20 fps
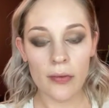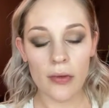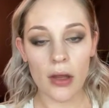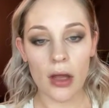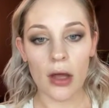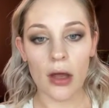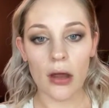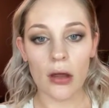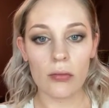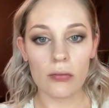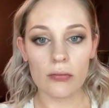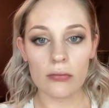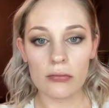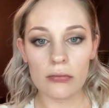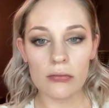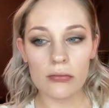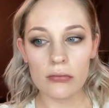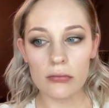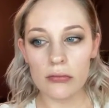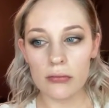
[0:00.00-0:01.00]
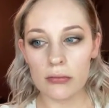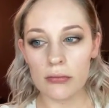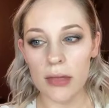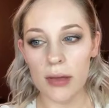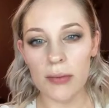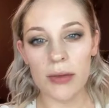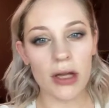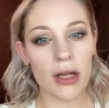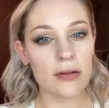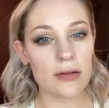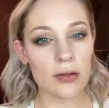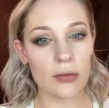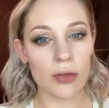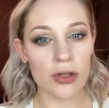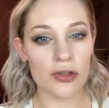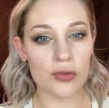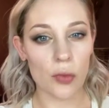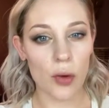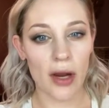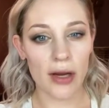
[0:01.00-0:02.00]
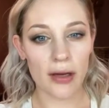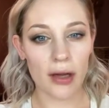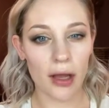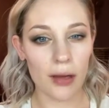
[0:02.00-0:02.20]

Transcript: Maybe not so much white.